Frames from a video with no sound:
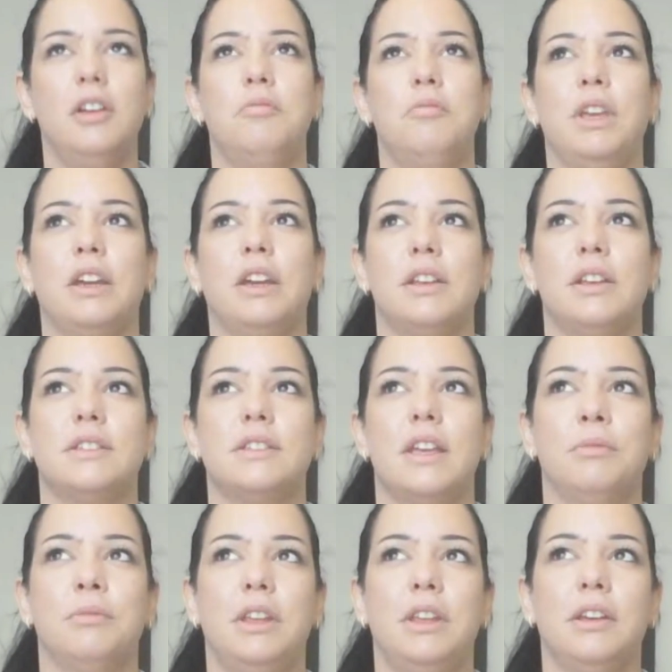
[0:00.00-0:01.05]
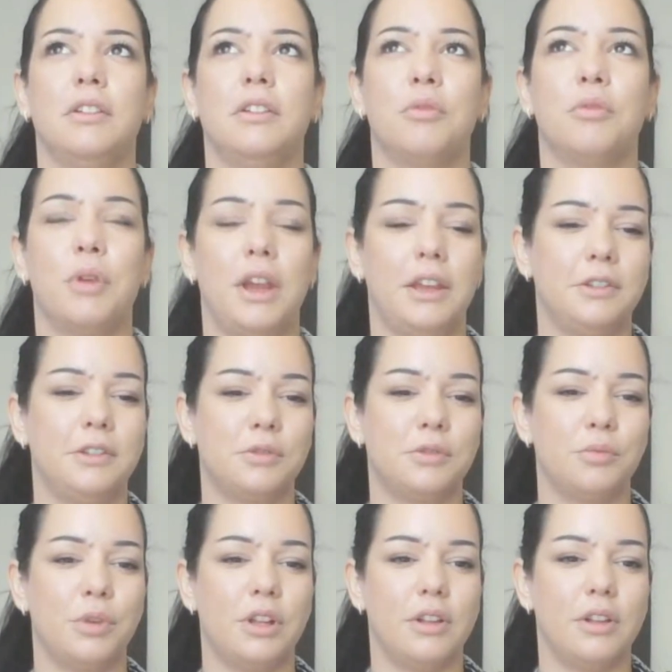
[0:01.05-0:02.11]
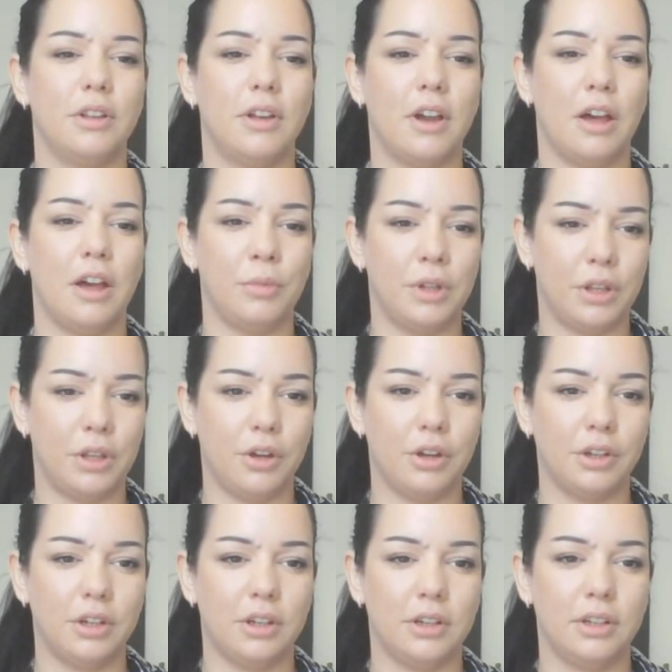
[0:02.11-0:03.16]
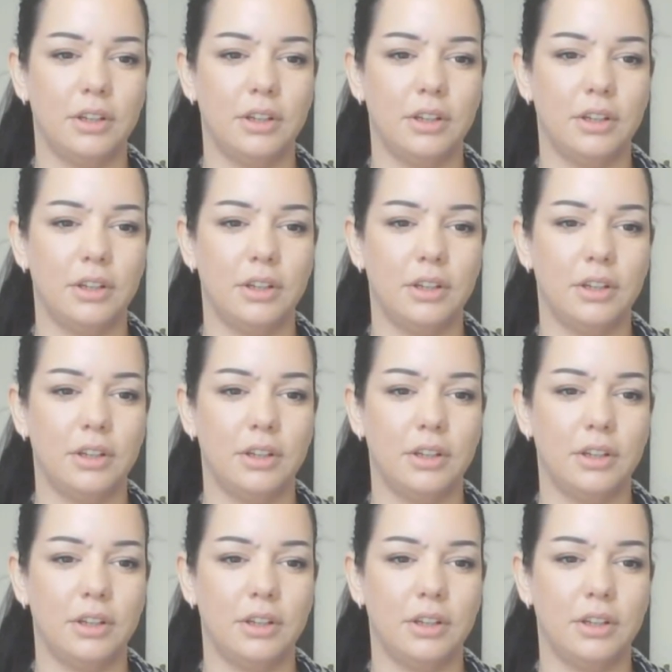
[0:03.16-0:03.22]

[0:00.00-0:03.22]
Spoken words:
because something great will come along.